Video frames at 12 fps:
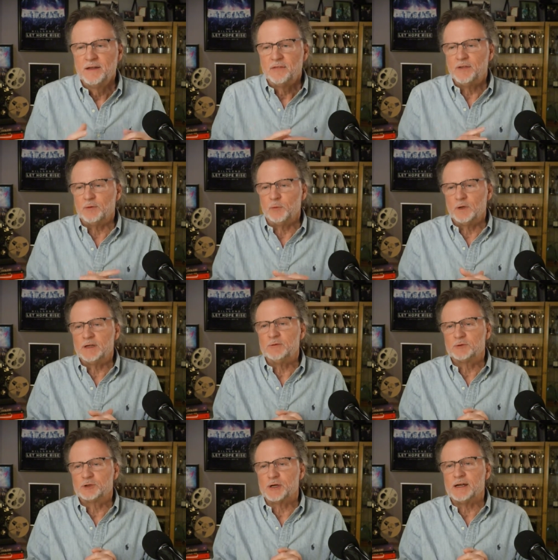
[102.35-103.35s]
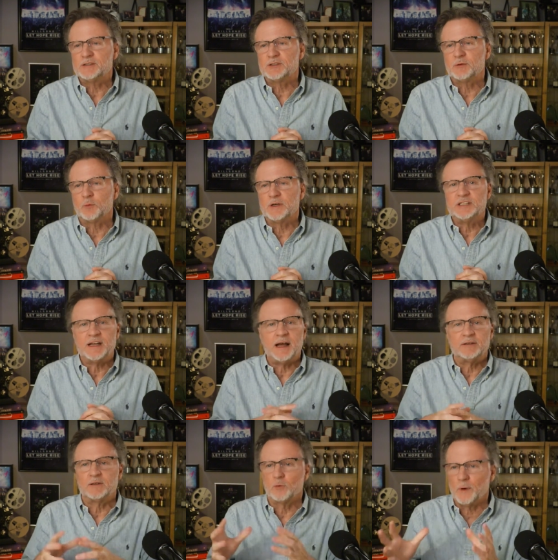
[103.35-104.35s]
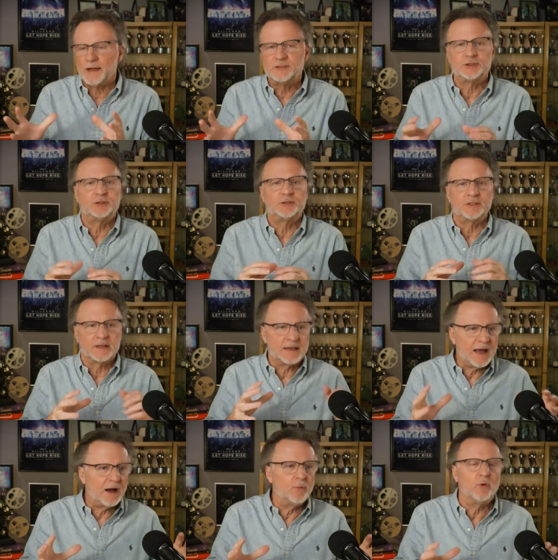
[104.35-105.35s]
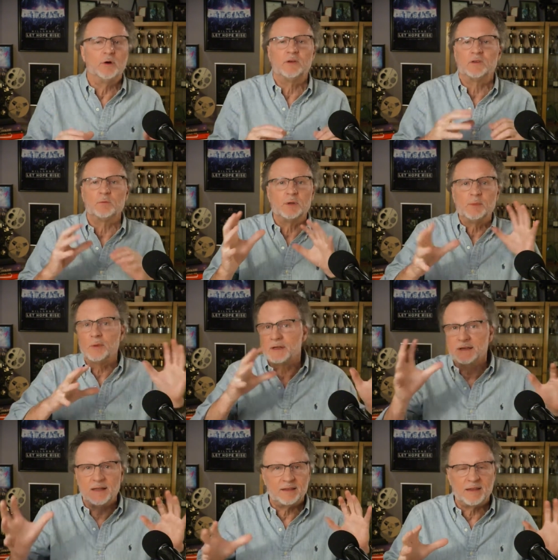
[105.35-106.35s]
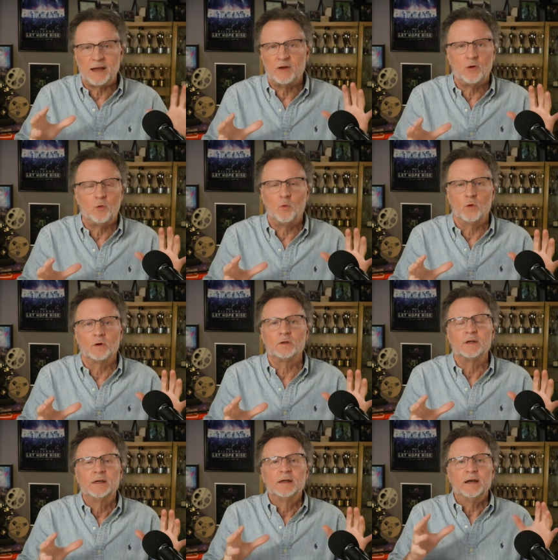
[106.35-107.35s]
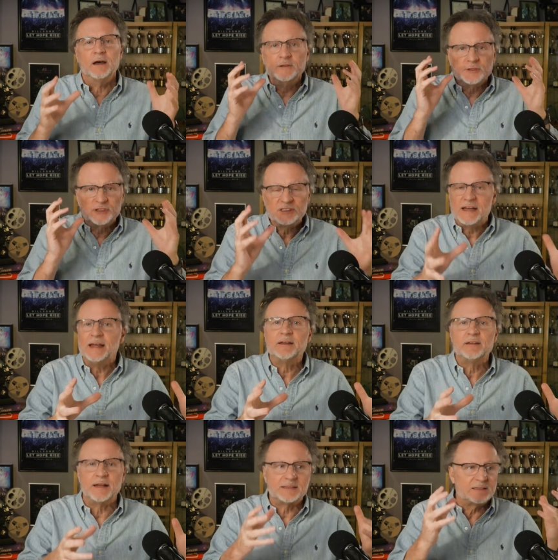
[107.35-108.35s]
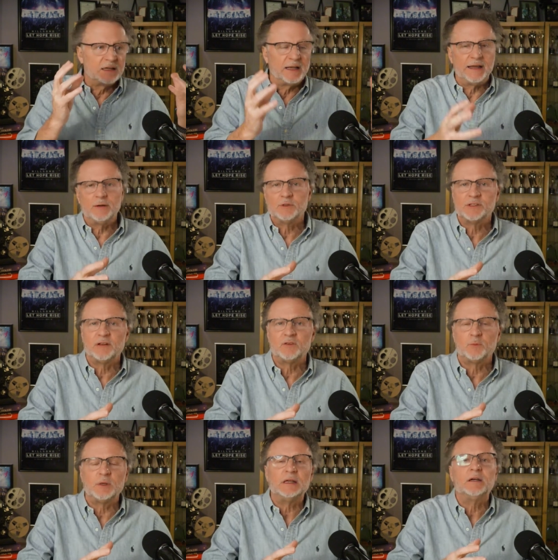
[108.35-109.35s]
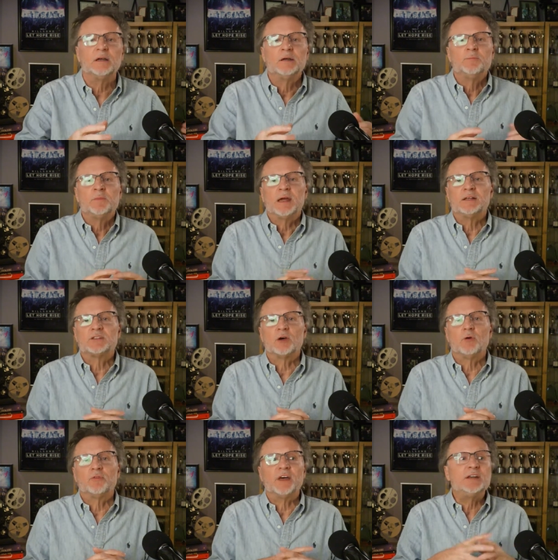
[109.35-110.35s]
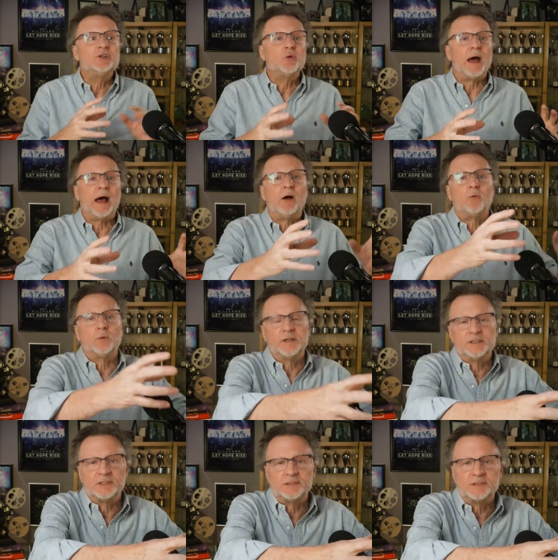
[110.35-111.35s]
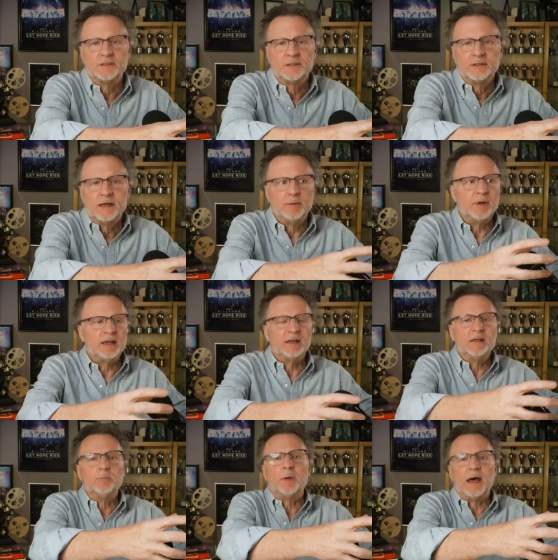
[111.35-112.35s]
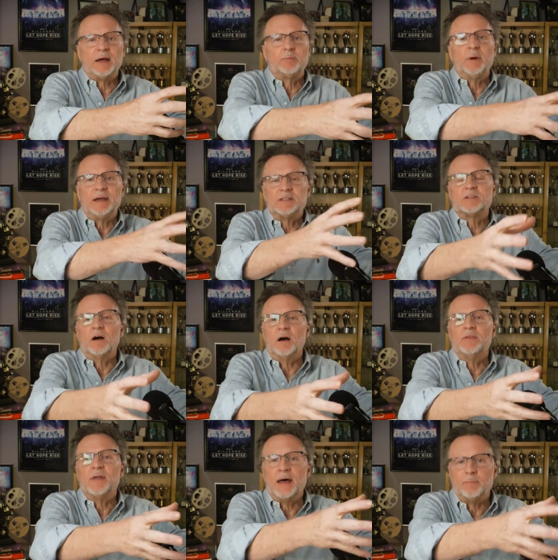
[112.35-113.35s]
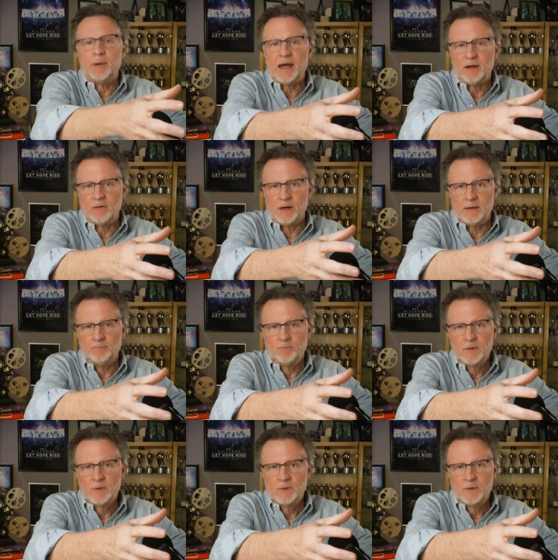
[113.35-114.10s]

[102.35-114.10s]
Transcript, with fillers: that really tries to reach out to ranchers and cowboys and people that get that whole world, understand it. That's the language they speak. And so they do outreaches and make an impact based on that. that background.